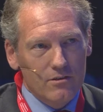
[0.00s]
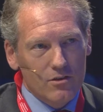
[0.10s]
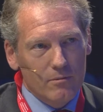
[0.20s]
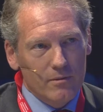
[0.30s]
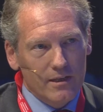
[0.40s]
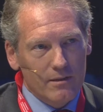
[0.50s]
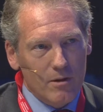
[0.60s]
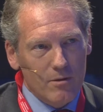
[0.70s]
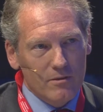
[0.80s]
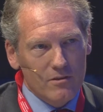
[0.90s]
Germany at the
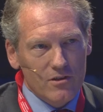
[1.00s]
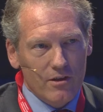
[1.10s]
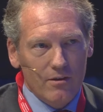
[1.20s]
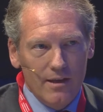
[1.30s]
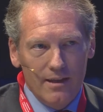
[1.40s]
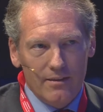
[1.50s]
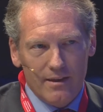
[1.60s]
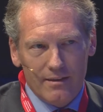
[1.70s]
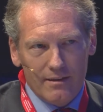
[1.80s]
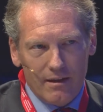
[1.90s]
moment. So
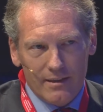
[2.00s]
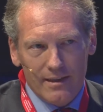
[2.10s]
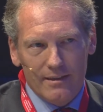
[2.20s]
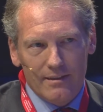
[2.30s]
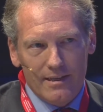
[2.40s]
I think